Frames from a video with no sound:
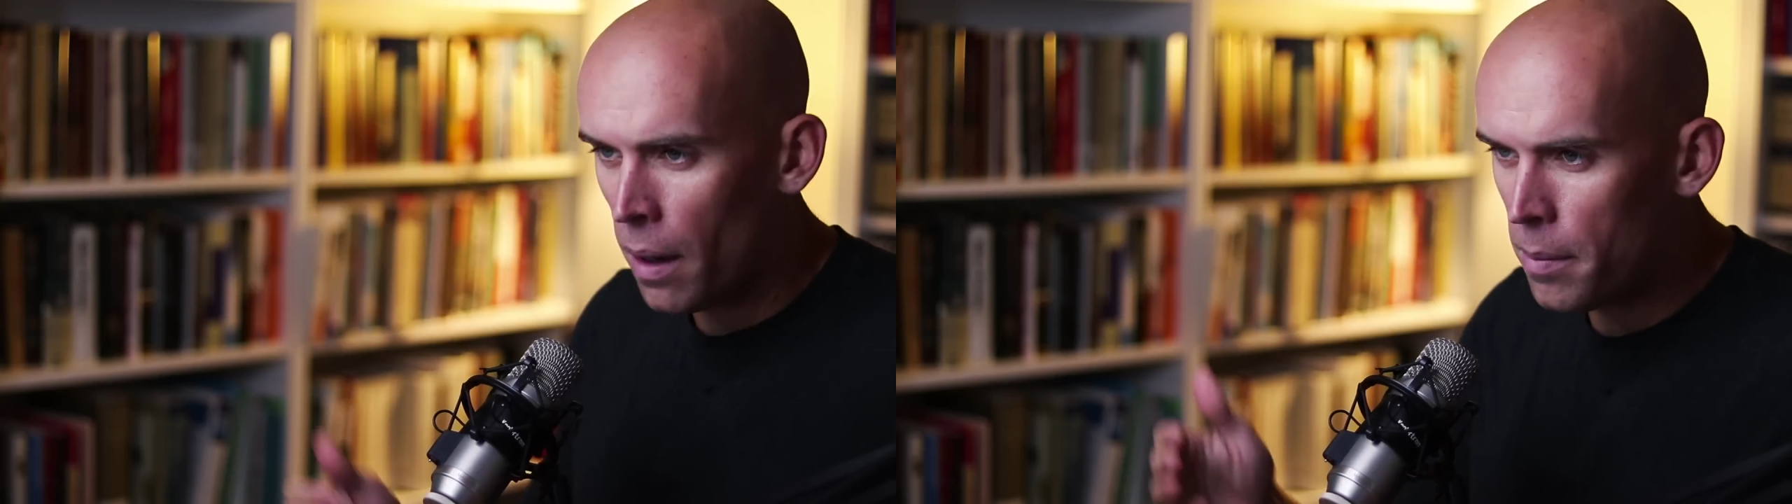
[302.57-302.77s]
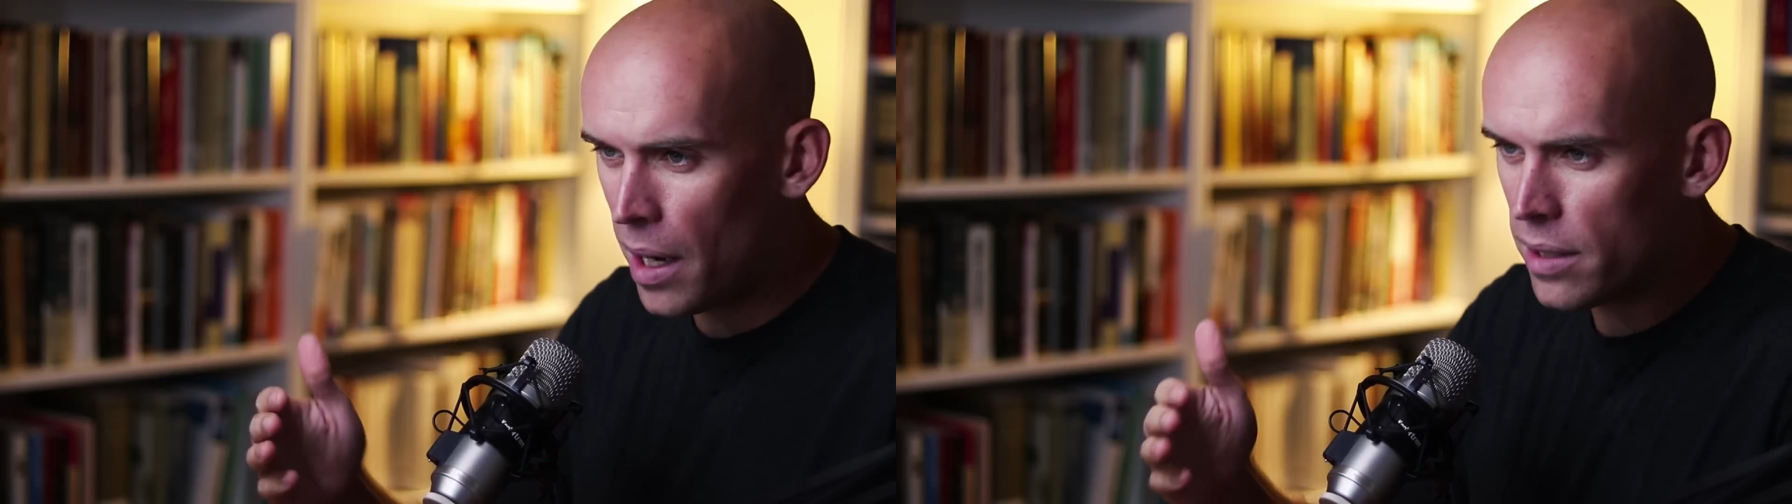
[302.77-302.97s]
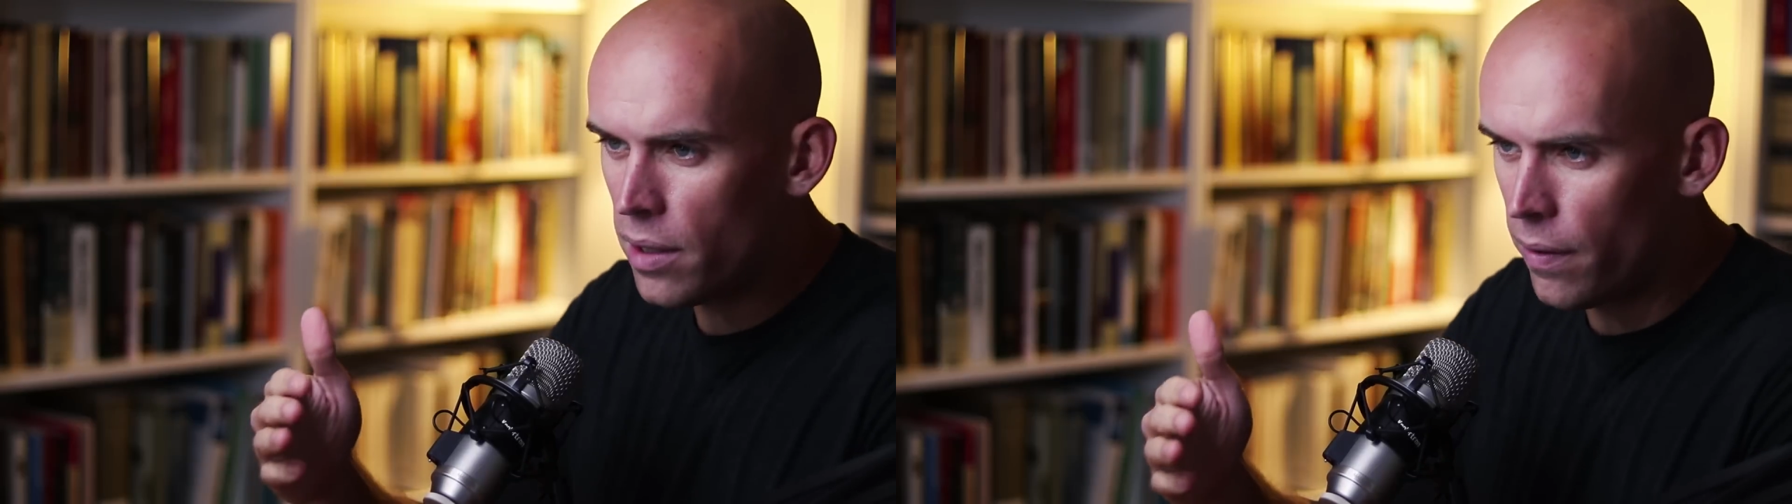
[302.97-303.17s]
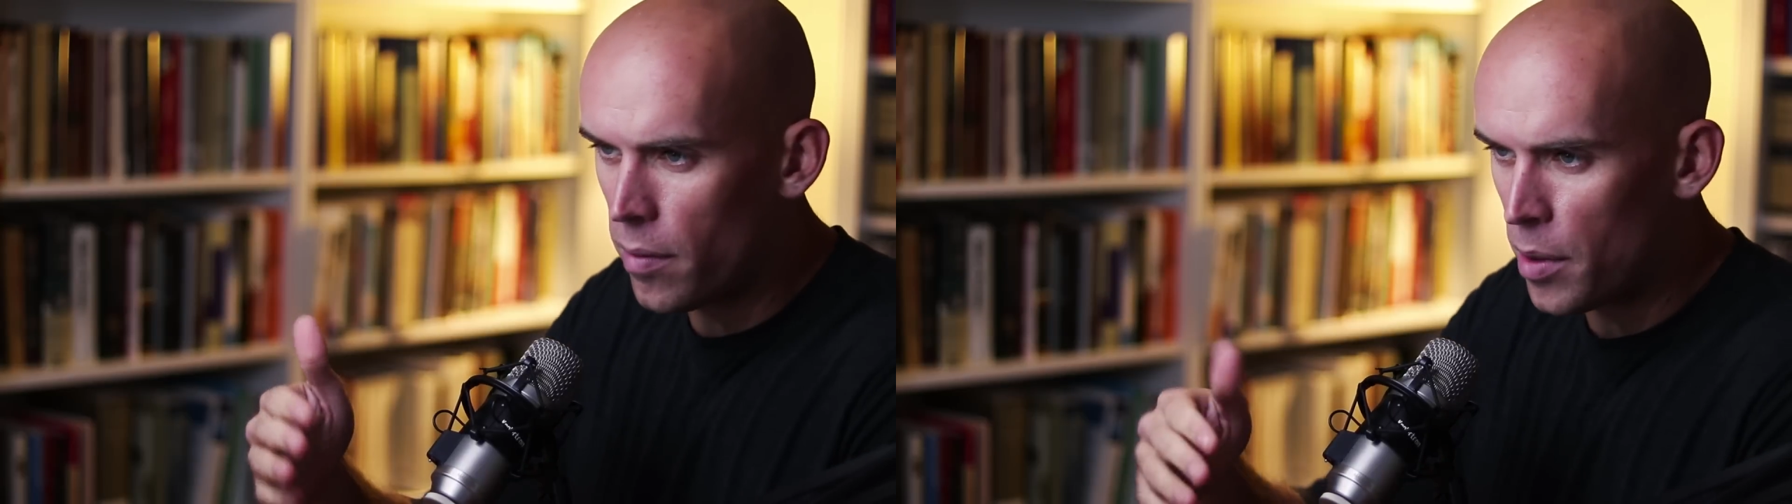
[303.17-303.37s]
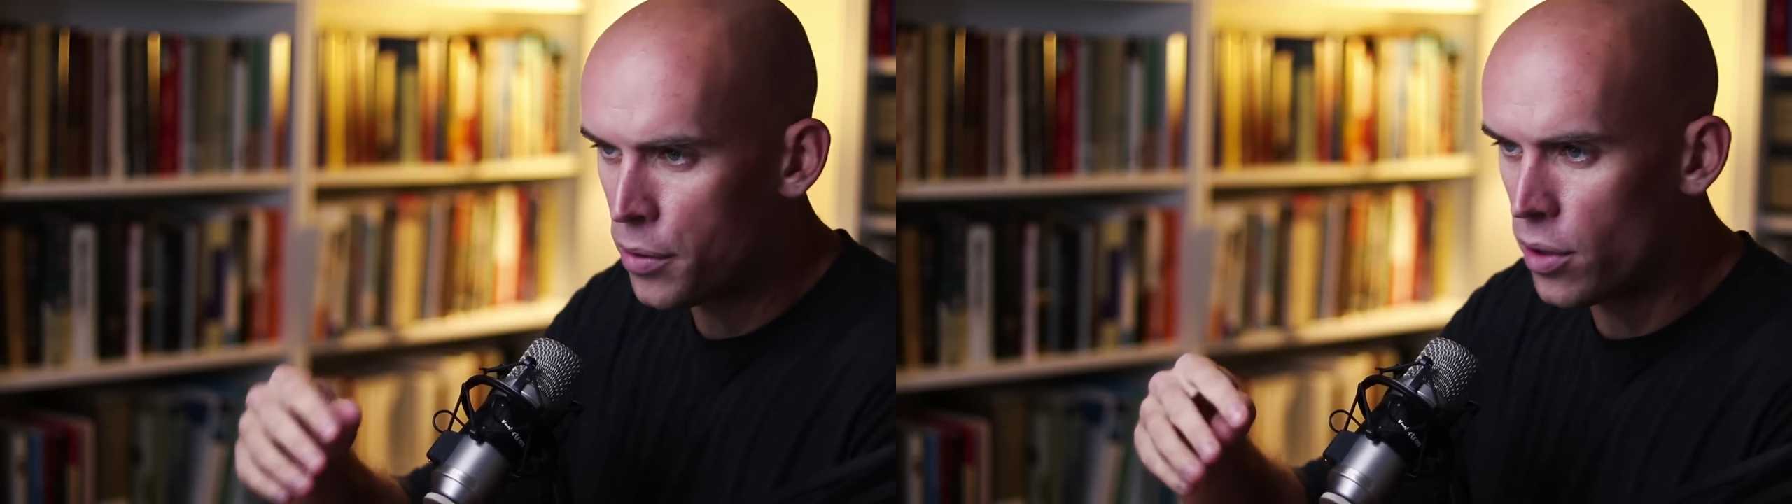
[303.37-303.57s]
Positive
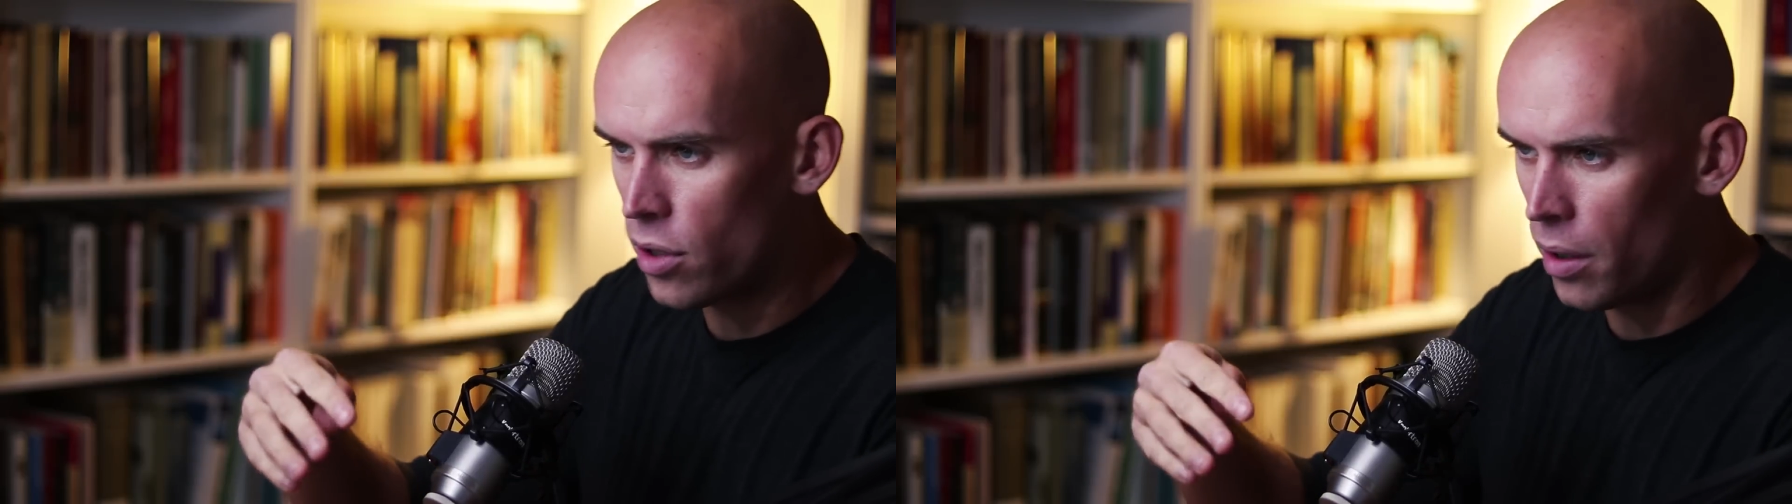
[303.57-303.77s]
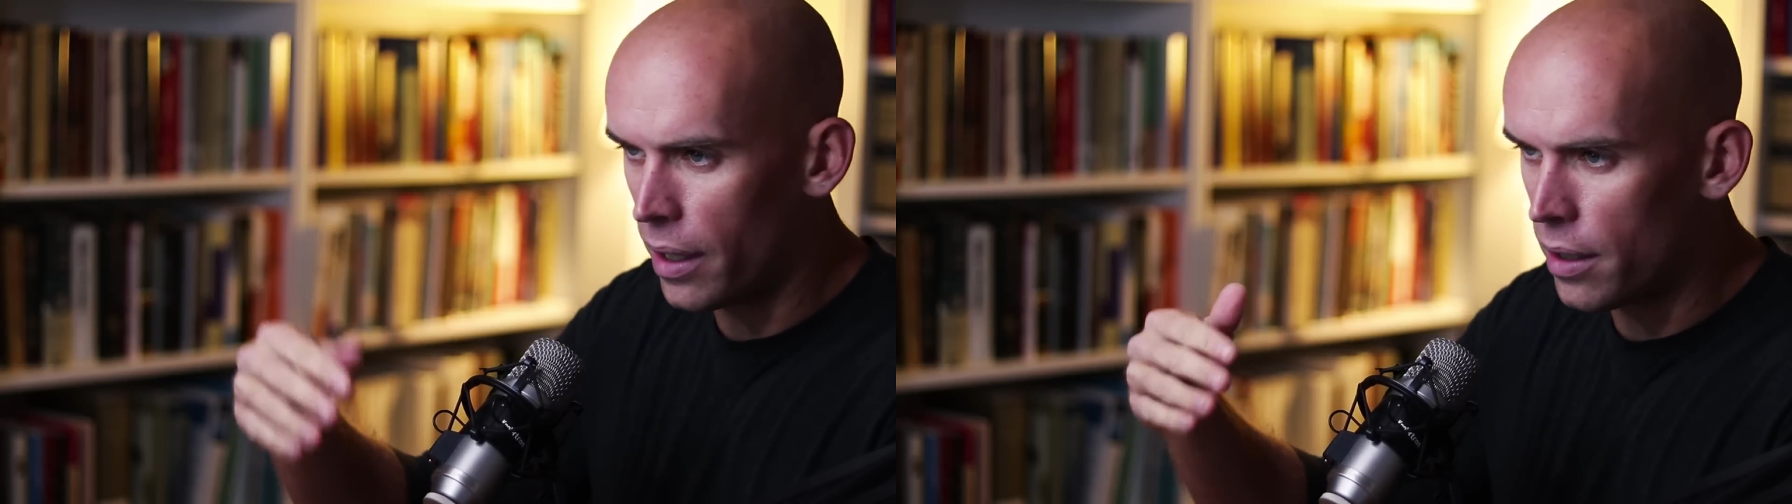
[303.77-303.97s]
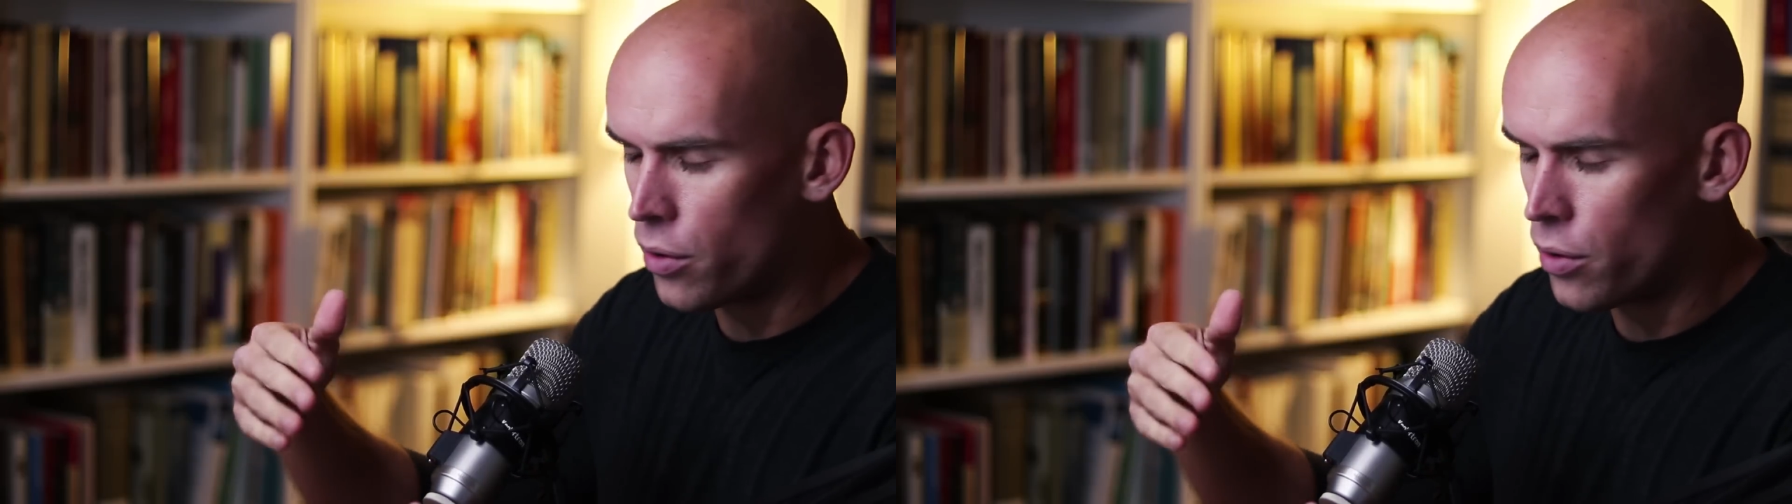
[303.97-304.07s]
emotions are like